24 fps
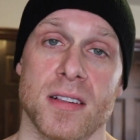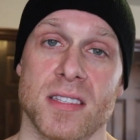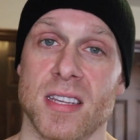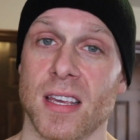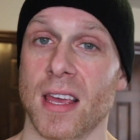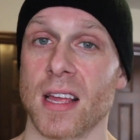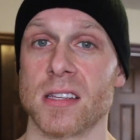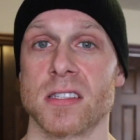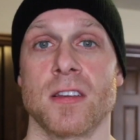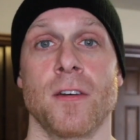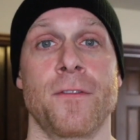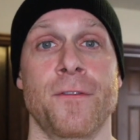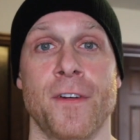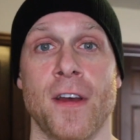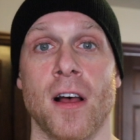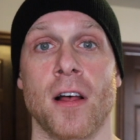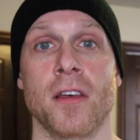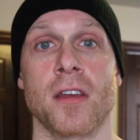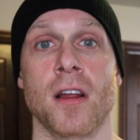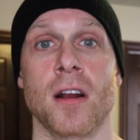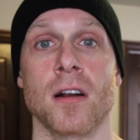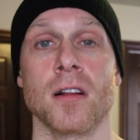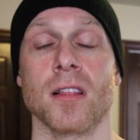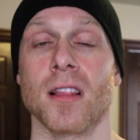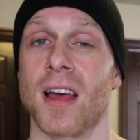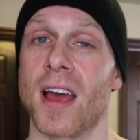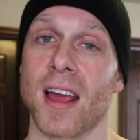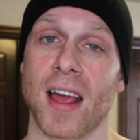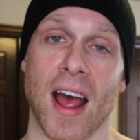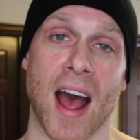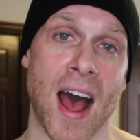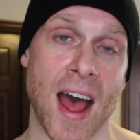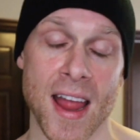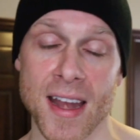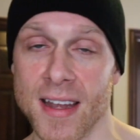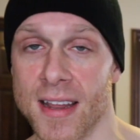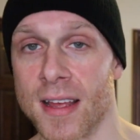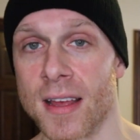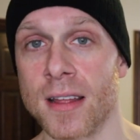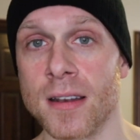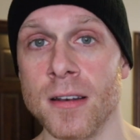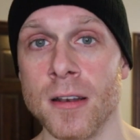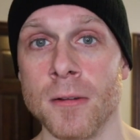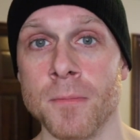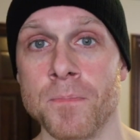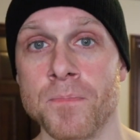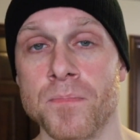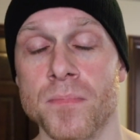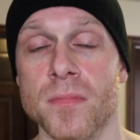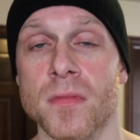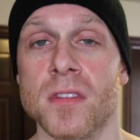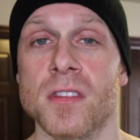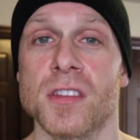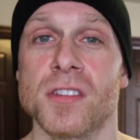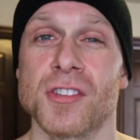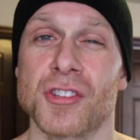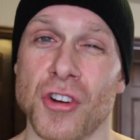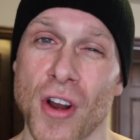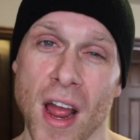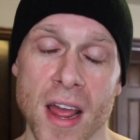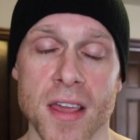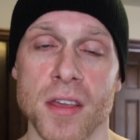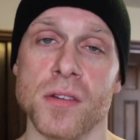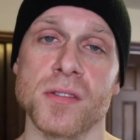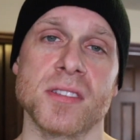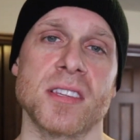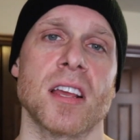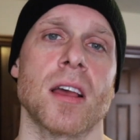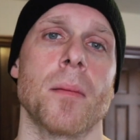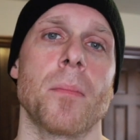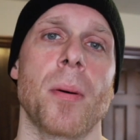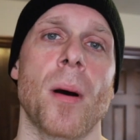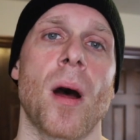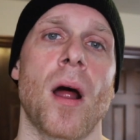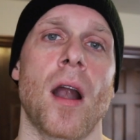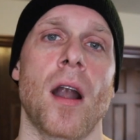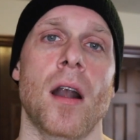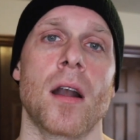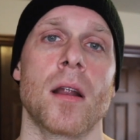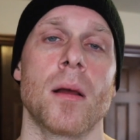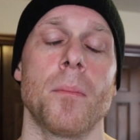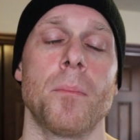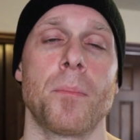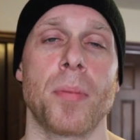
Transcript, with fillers: to get to failure like I did, try using a bar.